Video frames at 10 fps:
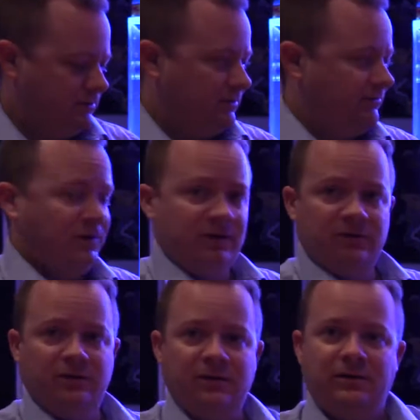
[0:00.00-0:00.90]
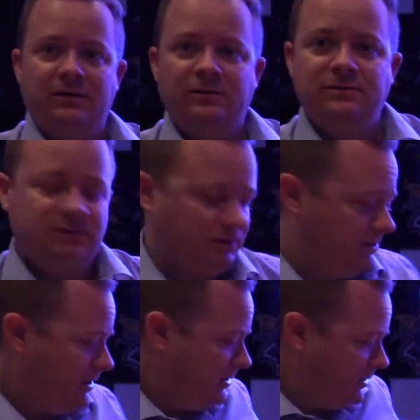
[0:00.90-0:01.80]
follow along here. So
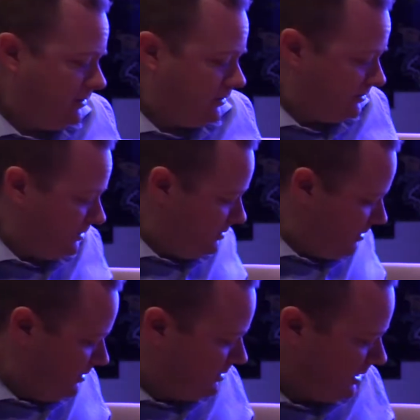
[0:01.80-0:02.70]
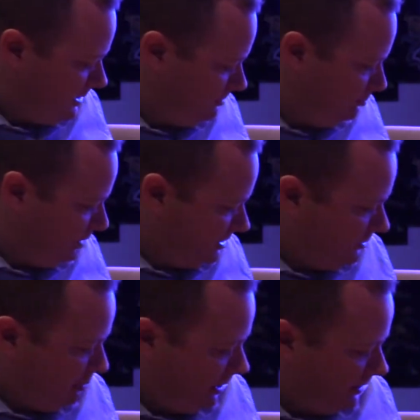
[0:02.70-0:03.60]
there's a nice bunch
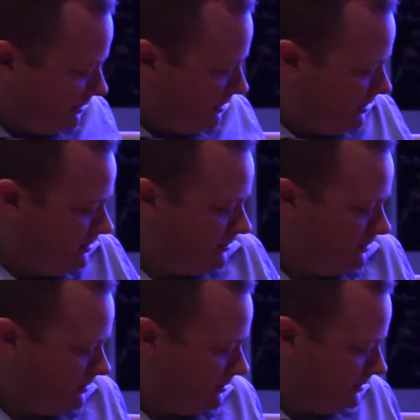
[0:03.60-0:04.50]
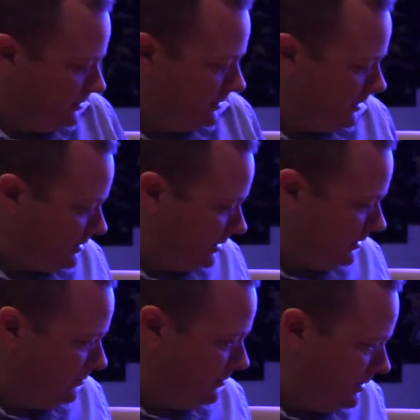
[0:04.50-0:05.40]
of parts that
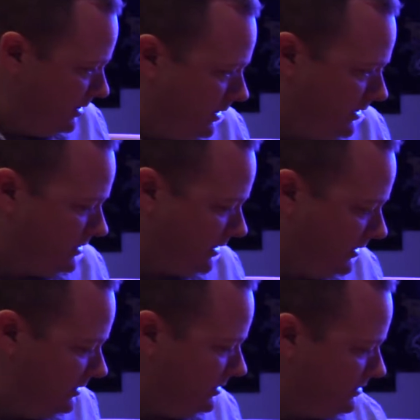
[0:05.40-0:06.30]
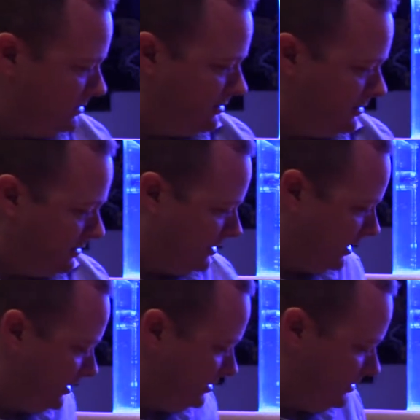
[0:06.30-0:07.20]
come inside this
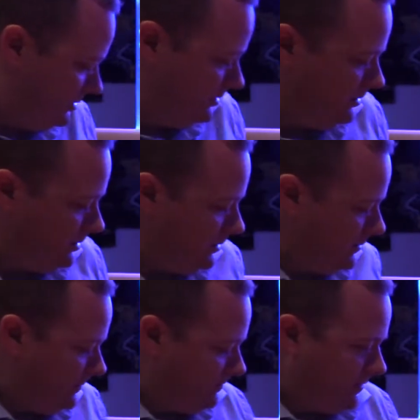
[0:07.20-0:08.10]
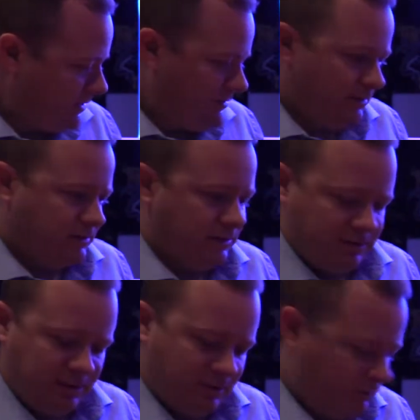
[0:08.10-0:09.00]
canister. This is gonna
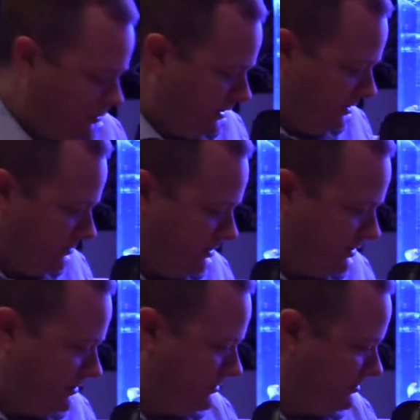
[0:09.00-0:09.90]
sound weird, but